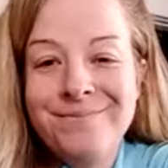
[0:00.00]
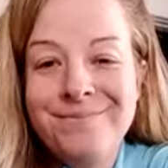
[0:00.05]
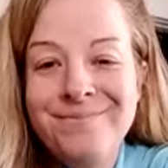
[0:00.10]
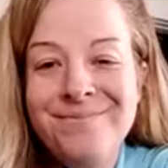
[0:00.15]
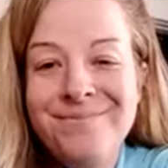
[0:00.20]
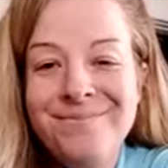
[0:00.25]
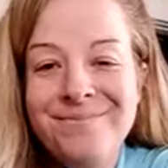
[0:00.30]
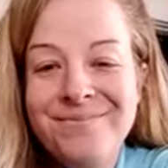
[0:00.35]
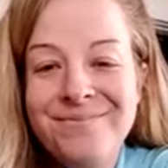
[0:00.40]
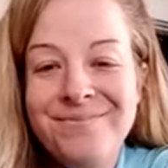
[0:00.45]

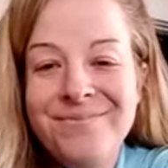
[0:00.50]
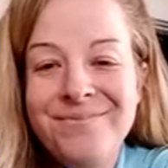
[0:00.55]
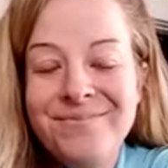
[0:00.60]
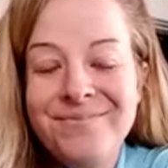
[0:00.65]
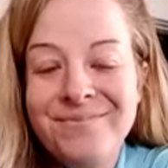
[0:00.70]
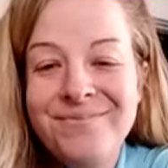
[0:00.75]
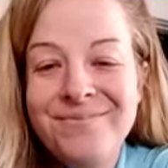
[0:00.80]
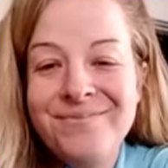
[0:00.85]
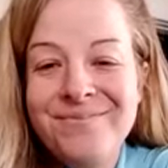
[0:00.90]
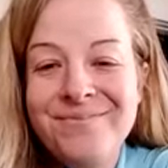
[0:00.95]

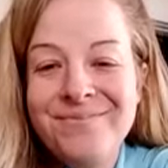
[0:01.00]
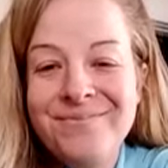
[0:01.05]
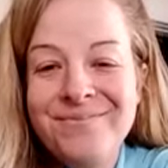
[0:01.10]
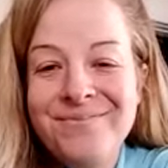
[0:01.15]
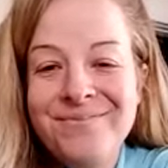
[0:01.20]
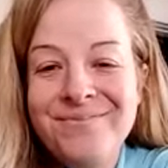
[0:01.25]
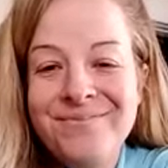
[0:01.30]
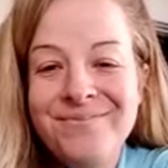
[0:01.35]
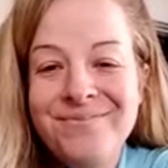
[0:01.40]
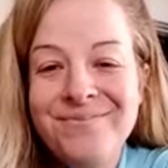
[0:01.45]

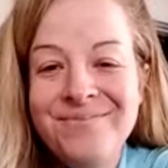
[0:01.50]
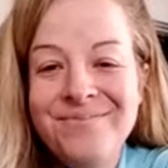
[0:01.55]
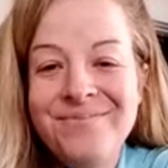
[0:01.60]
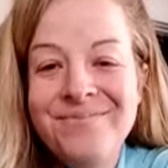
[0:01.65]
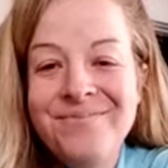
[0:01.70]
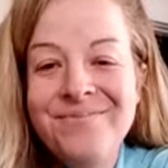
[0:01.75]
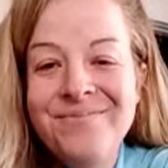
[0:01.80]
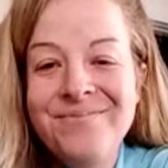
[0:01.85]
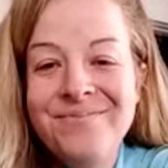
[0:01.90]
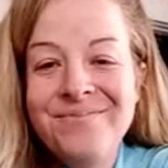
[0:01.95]

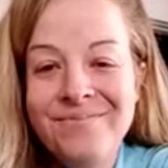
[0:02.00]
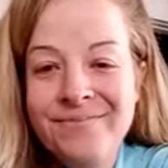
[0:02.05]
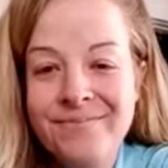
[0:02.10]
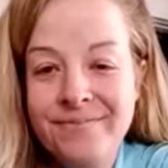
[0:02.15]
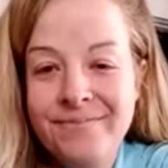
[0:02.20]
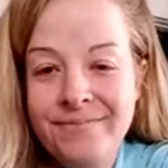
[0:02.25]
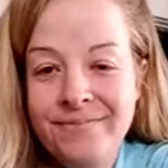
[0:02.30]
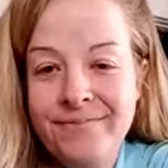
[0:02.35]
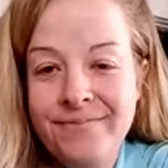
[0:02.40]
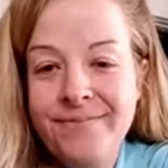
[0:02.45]

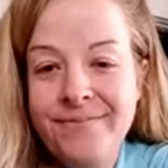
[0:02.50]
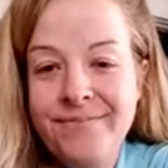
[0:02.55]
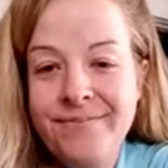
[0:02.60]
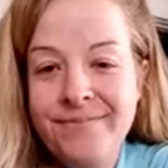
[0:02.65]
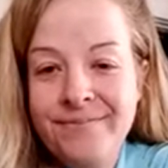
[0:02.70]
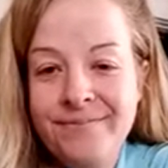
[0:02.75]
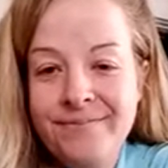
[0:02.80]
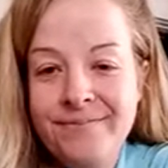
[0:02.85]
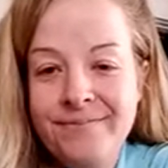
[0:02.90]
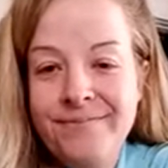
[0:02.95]

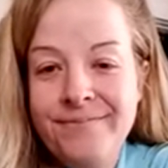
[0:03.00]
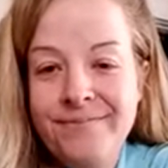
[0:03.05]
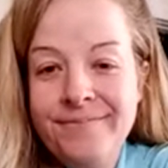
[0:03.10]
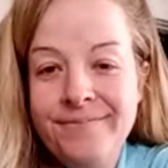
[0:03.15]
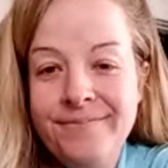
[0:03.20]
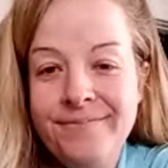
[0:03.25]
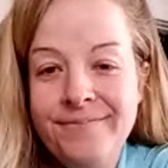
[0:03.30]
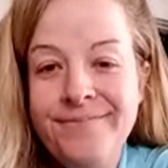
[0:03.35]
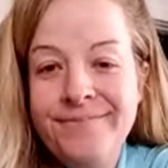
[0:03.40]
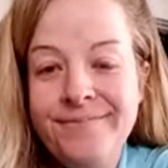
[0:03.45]

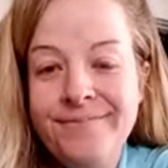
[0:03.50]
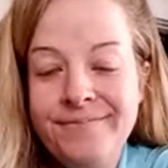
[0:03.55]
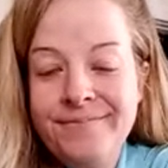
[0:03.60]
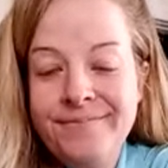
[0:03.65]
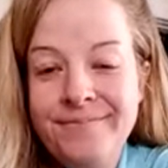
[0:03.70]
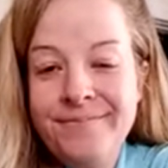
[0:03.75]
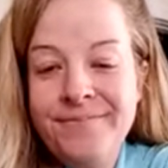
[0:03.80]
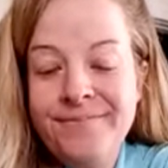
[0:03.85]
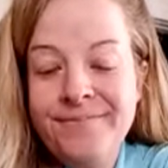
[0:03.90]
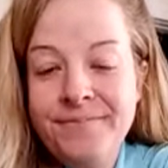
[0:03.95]

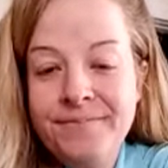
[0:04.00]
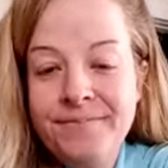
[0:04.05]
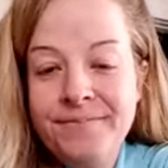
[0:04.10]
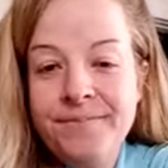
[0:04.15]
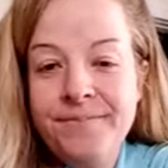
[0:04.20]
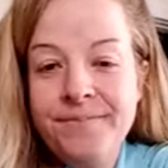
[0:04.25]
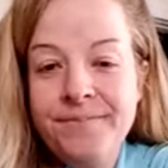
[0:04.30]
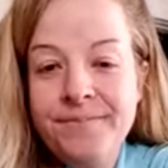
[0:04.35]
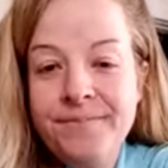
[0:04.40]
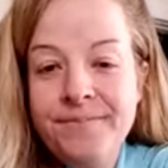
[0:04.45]

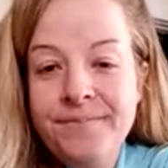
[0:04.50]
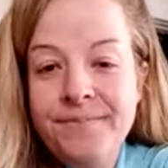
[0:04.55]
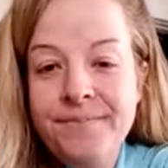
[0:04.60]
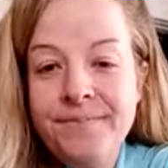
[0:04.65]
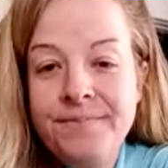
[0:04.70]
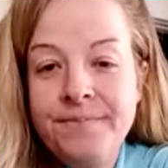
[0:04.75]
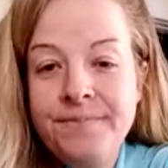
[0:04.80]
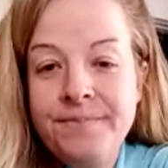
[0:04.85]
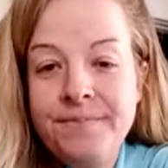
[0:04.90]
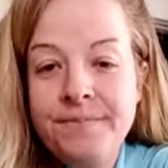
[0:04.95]

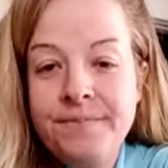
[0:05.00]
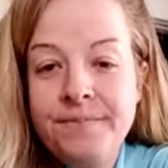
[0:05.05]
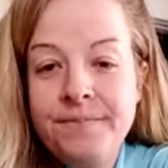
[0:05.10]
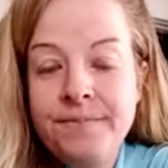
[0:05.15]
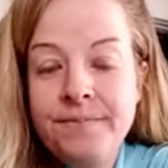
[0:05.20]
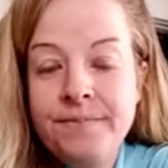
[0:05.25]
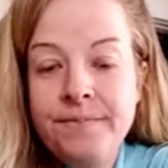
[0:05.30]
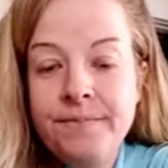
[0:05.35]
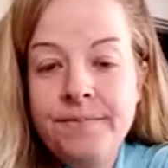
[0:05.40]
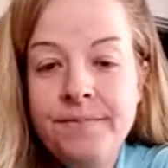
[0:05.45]

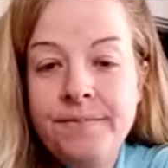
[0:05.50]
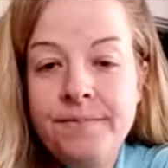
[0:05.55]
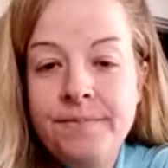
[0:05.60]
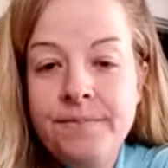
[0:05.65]
[no speech]